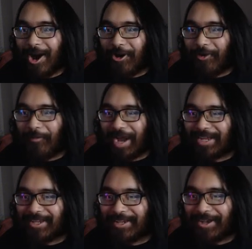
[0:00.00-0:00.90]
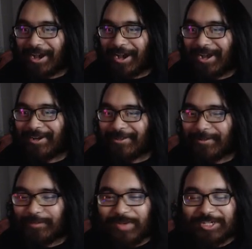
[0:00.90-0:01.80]
Oh my god,
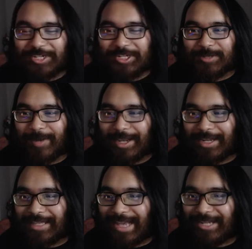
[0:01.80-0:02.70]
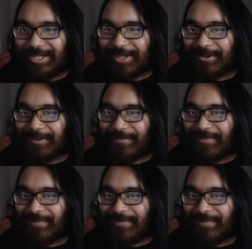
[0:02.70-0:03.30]
the budget just went into that jiggle